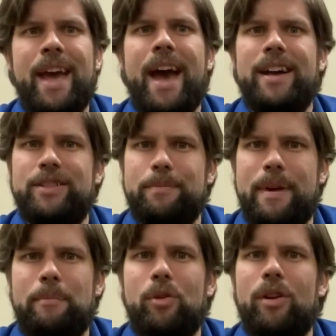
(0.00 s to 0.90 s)
As a
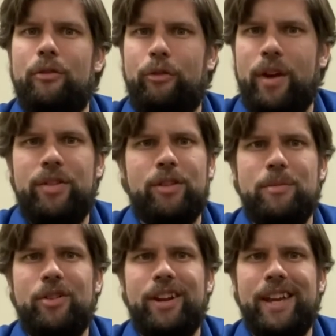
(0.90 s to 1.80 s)
member of Faith
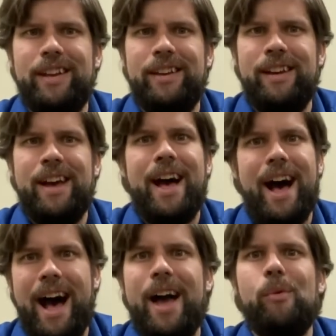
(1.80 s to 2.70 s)
Community,
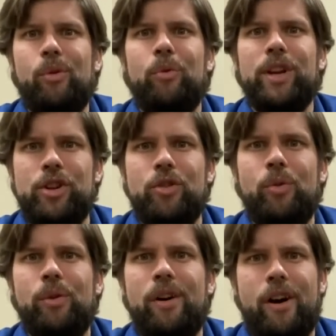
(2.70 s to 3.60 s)
I will renew
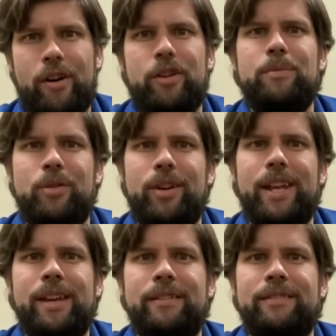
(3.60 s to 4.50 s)
our community.